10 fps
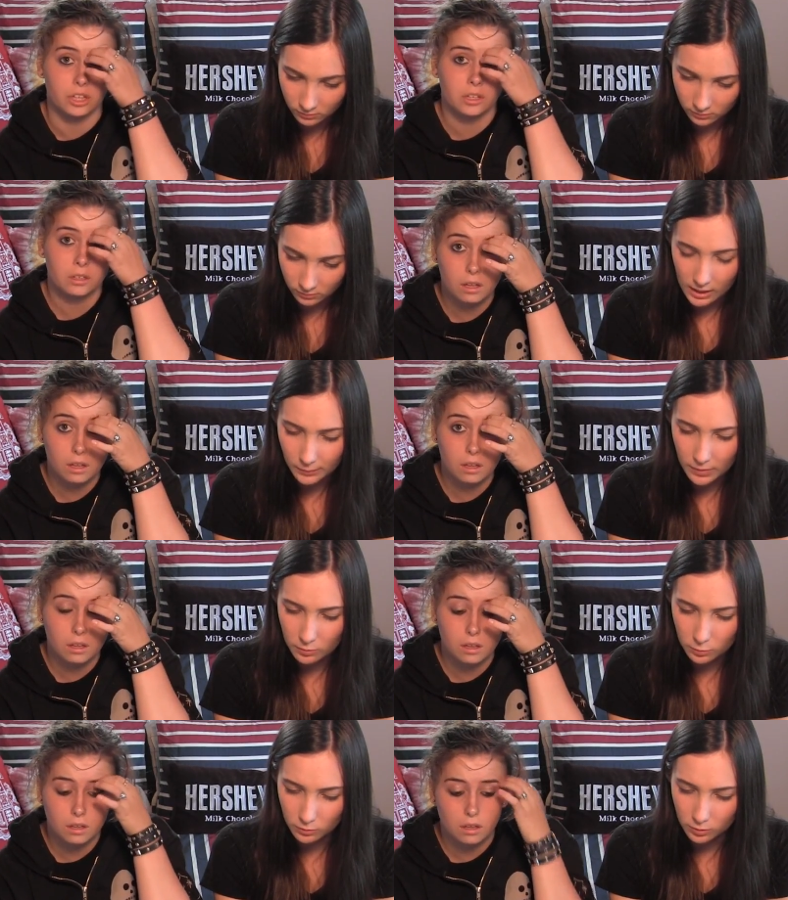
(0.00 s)
Speaker 1: feet? Yeah,
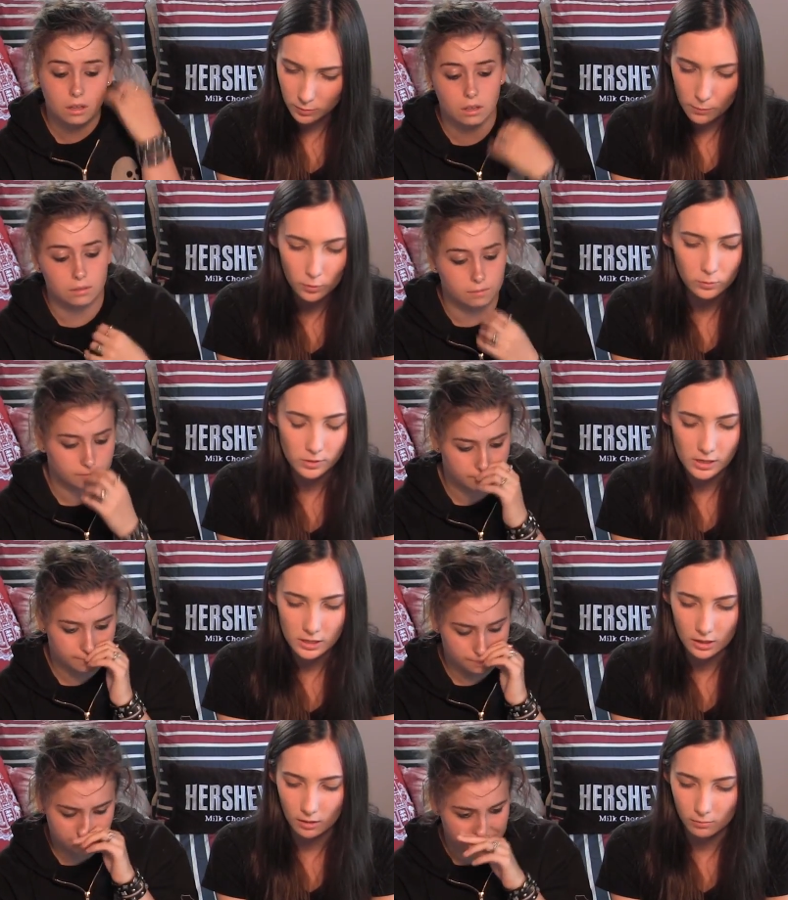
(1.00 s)
people could be born with
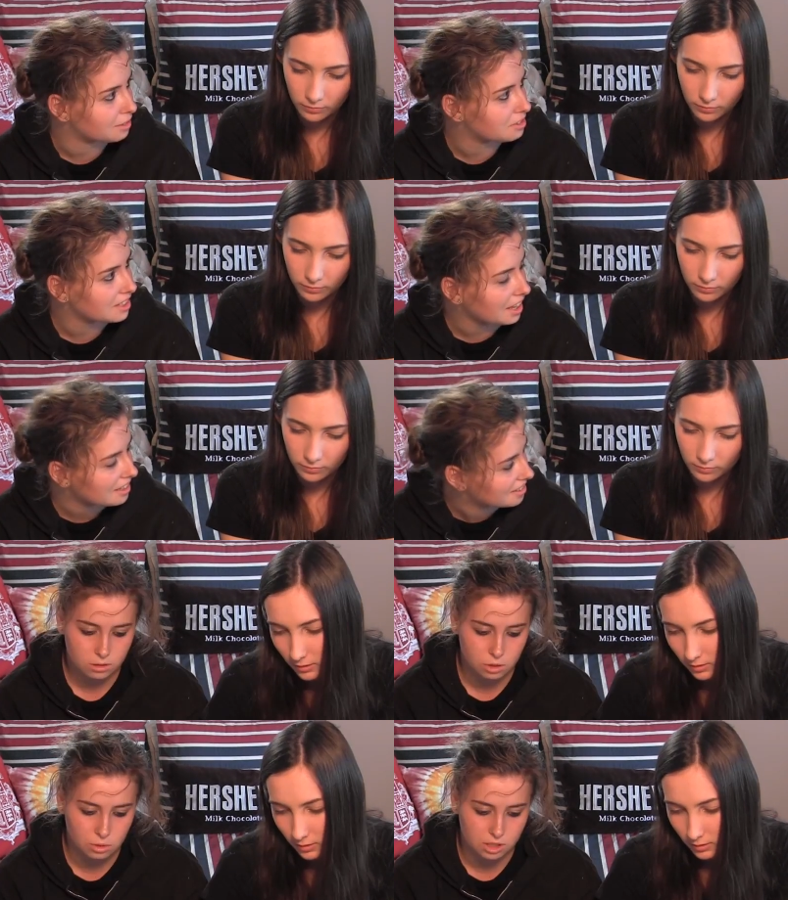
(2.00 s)
anything. Even gay.
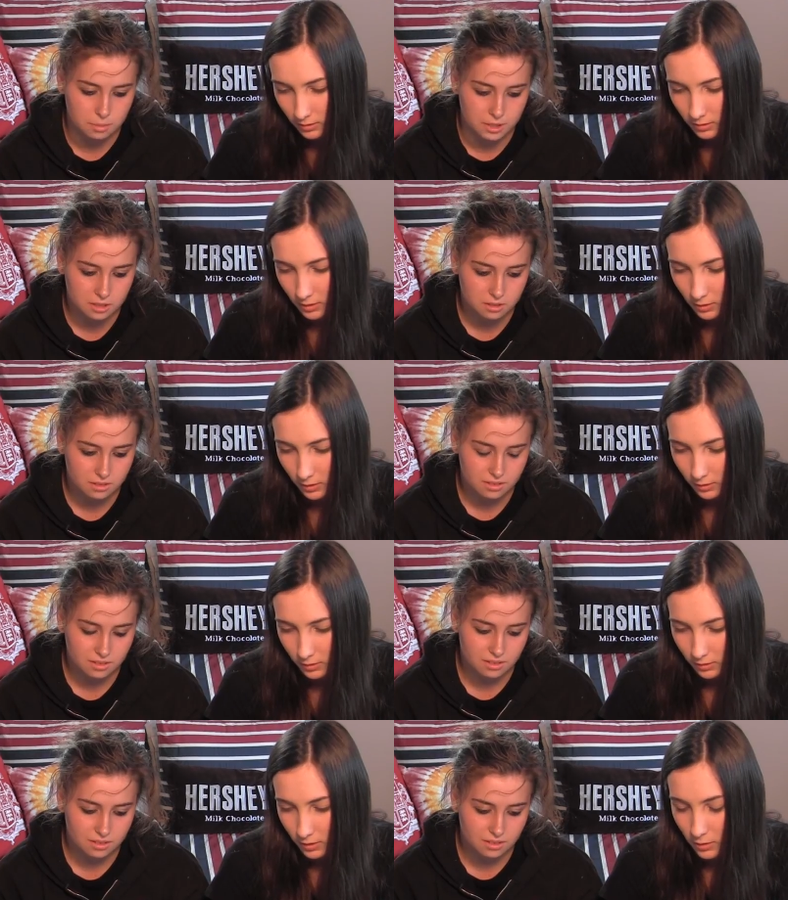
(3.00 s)
You get to pick. Okay.
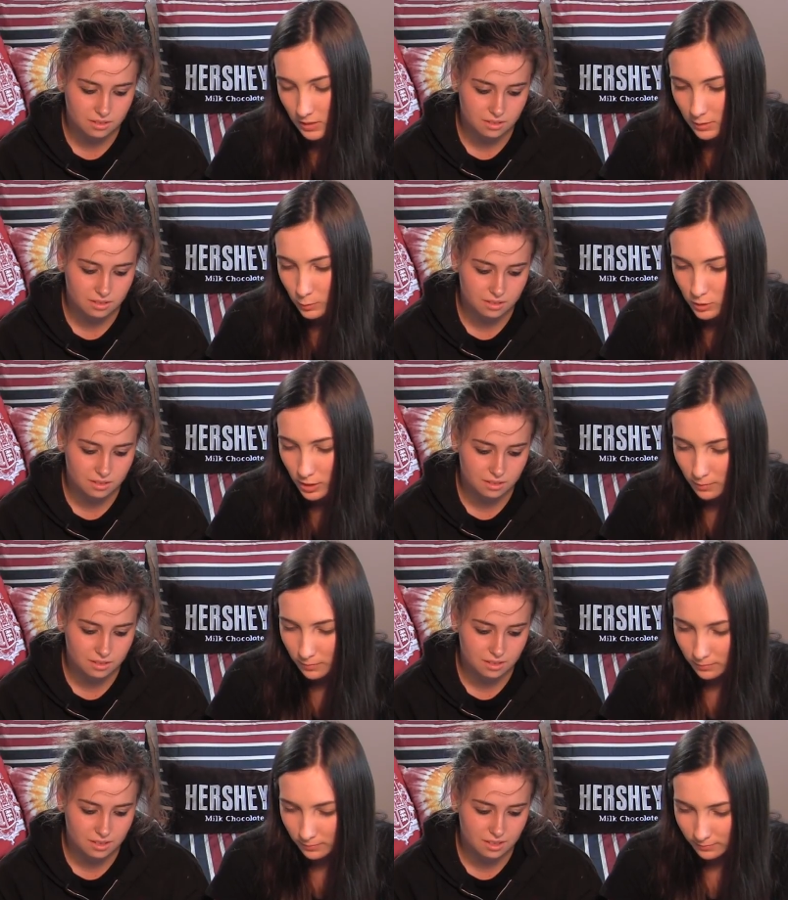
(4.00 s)
Okay, tell me to stop.
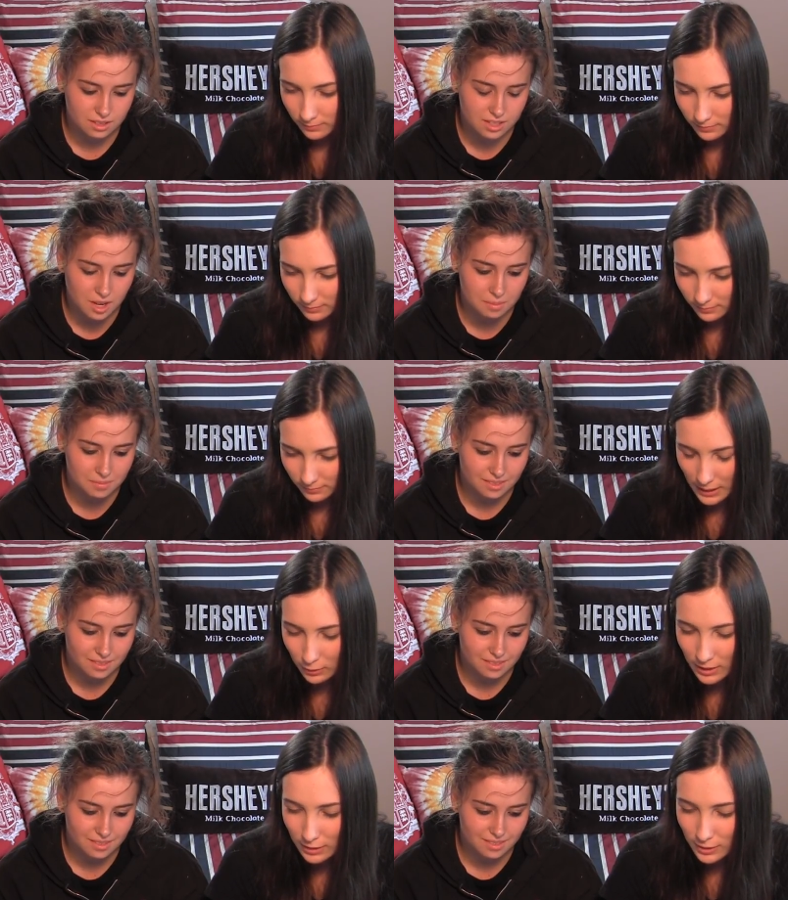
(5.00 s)
Stop.
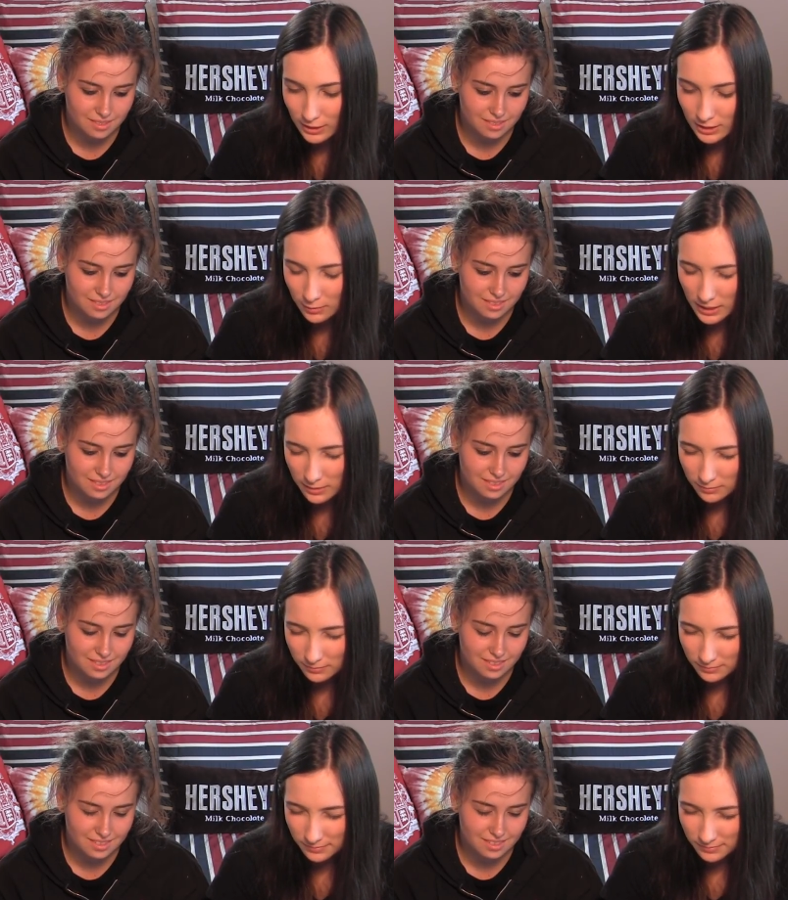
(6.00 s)
Okay, you gotta tell me again.